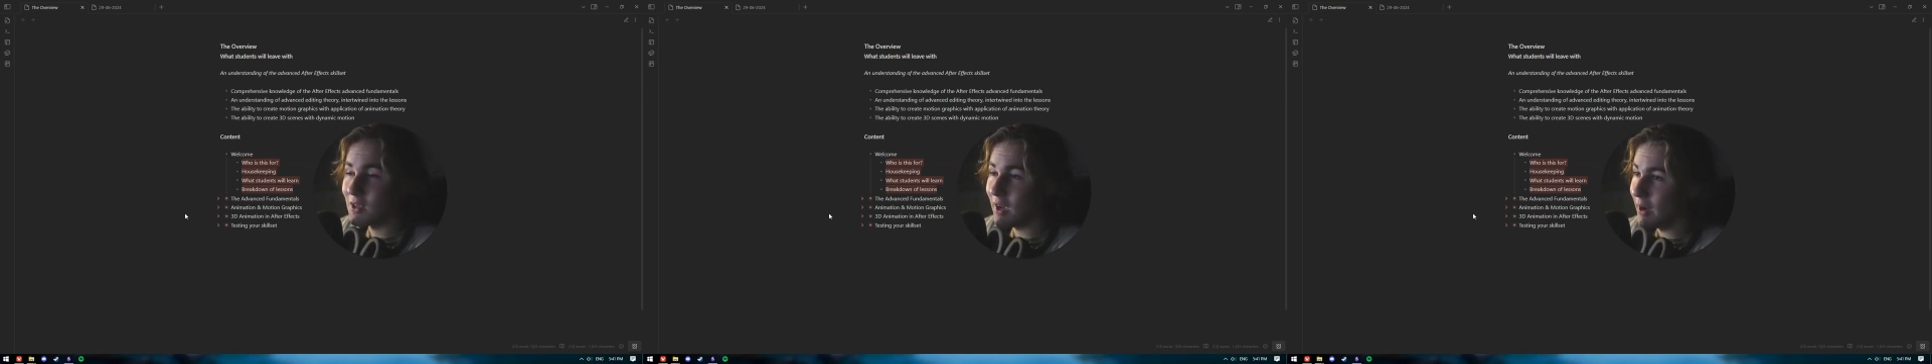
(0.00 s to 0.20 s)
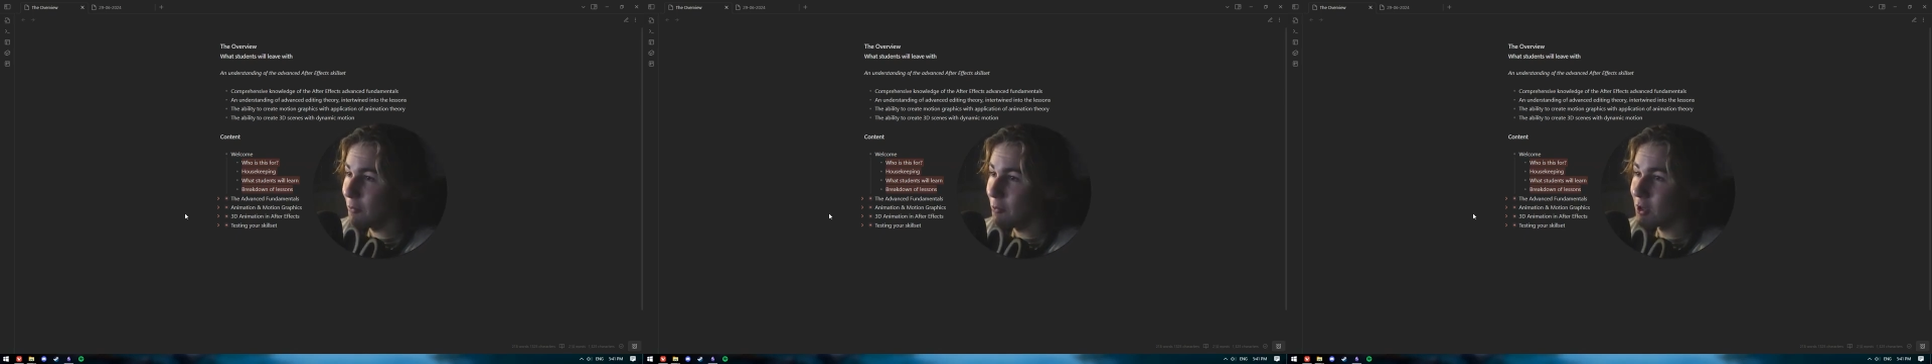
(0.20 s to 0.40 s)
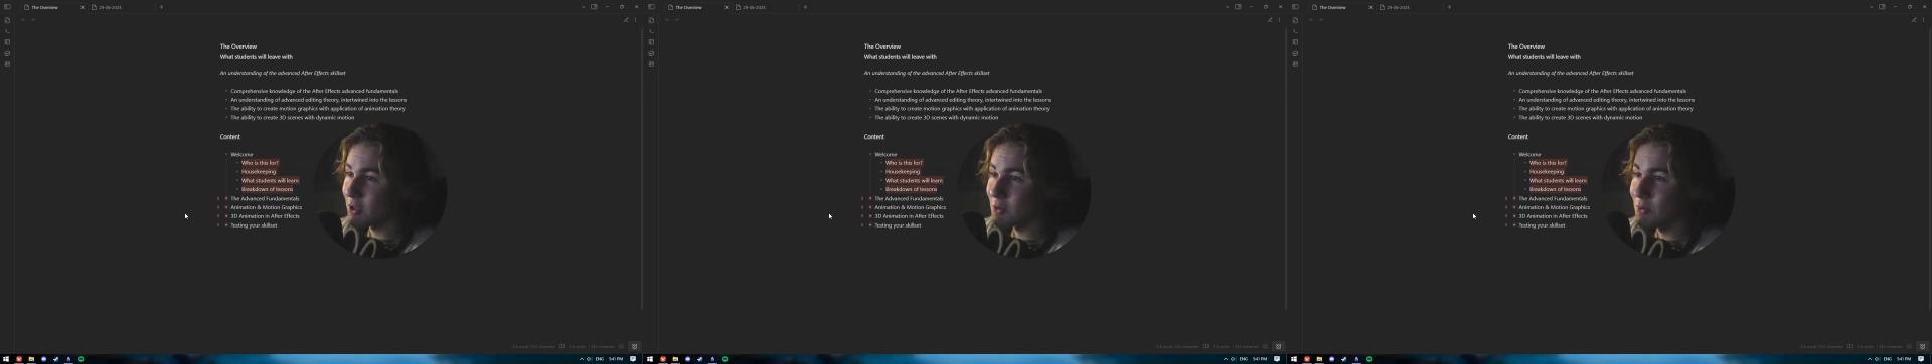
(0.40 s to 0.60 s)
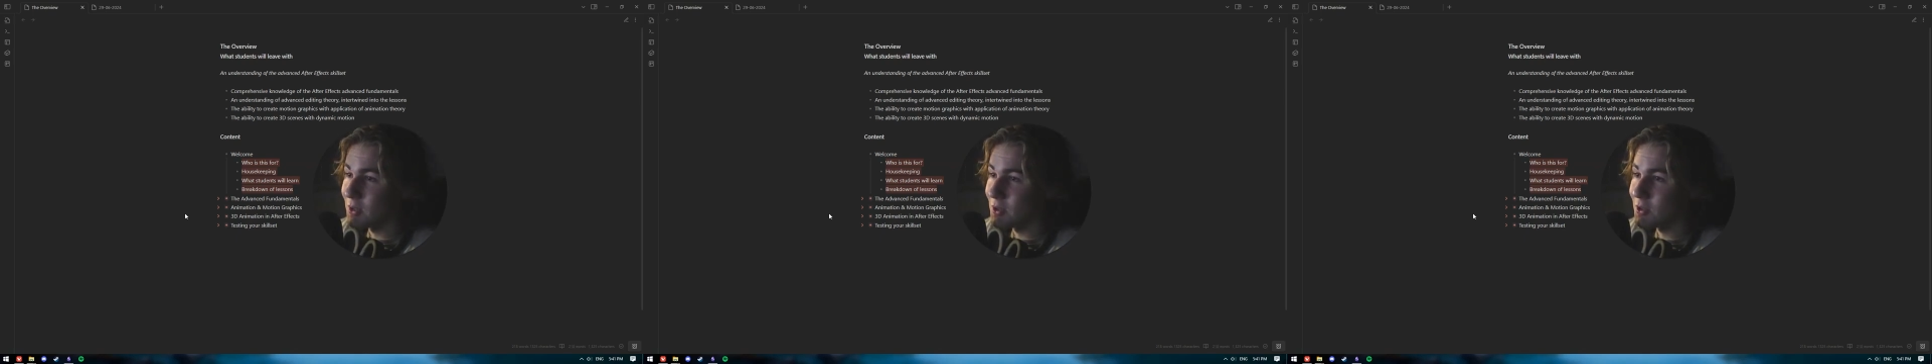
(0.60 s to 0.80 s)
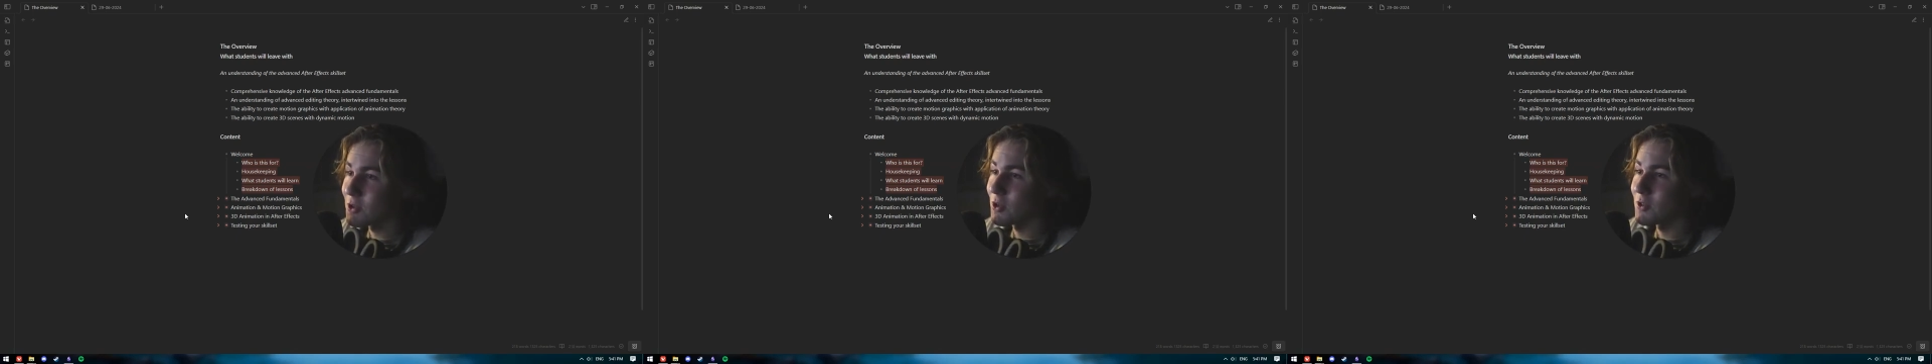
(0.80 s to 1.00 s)
I worked with
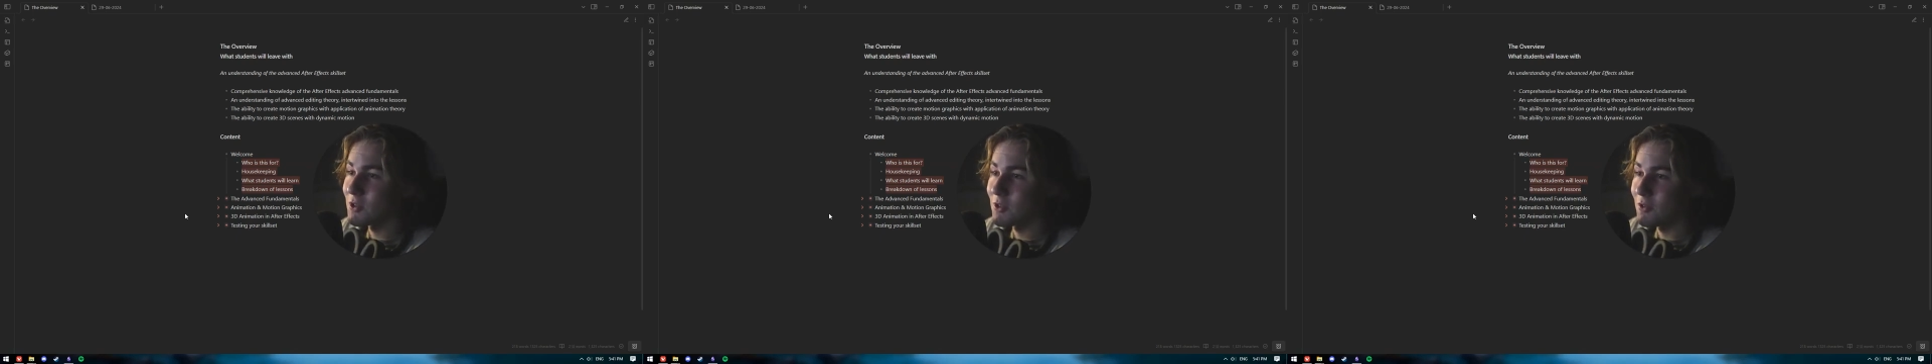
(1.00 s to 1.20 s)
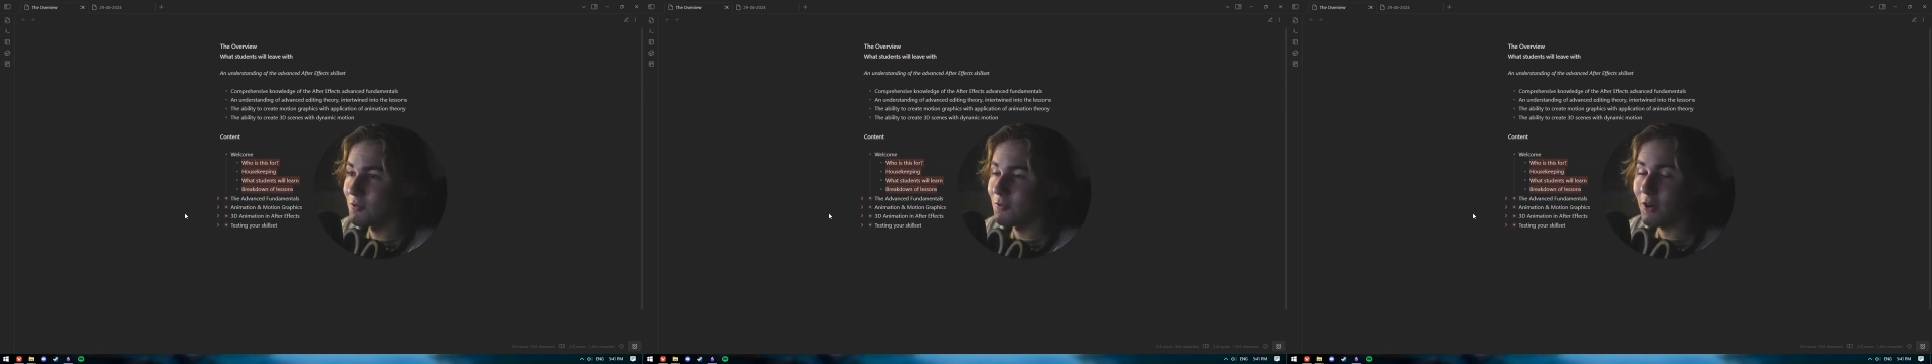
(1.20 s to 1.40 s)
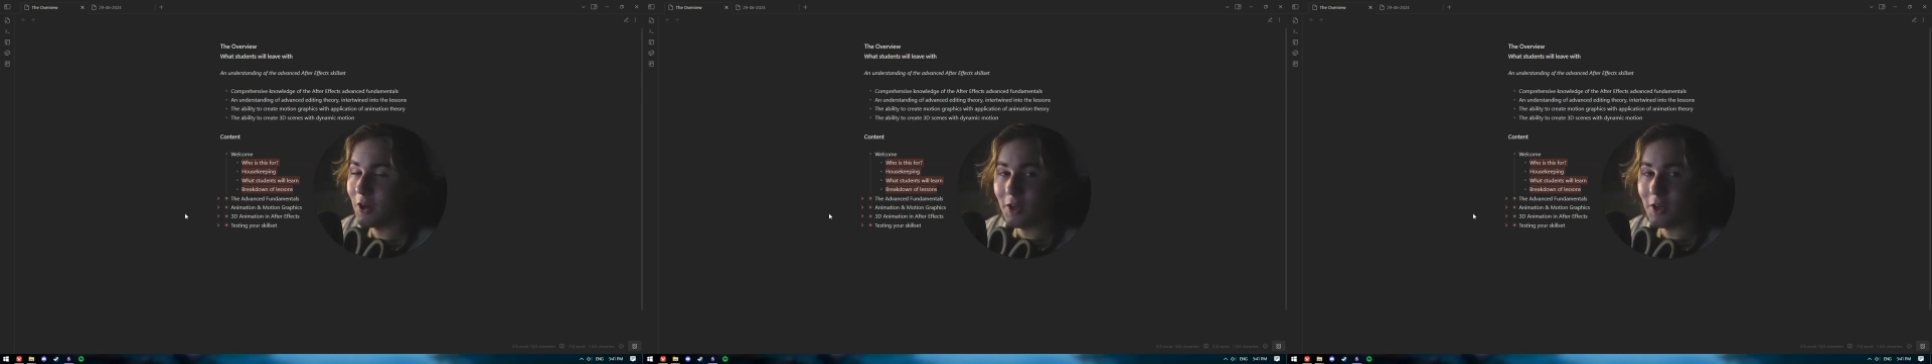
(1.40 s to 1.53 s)
Joseph very